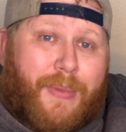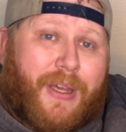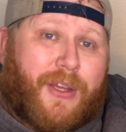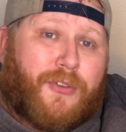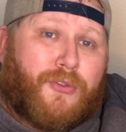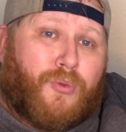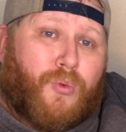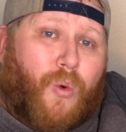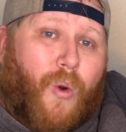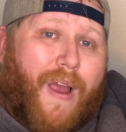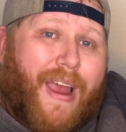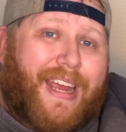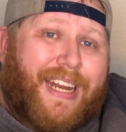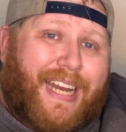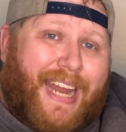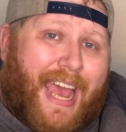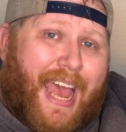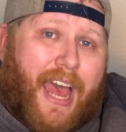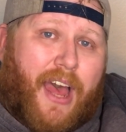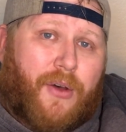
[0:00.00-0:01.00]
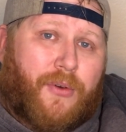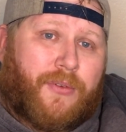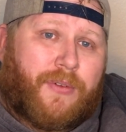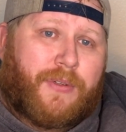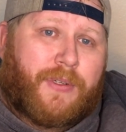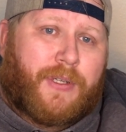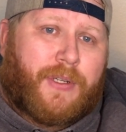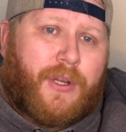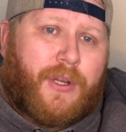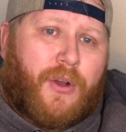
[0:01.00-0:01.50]
Because right now,
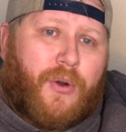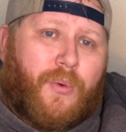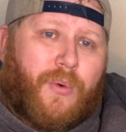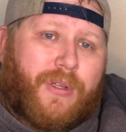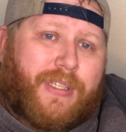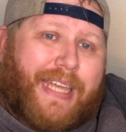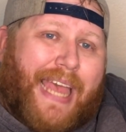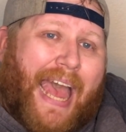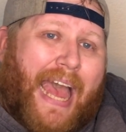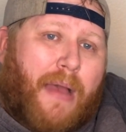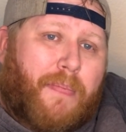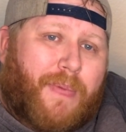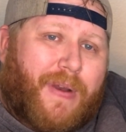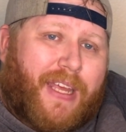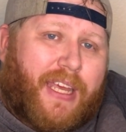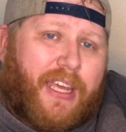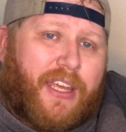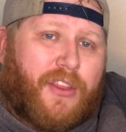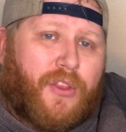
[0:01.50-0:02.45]
what's happening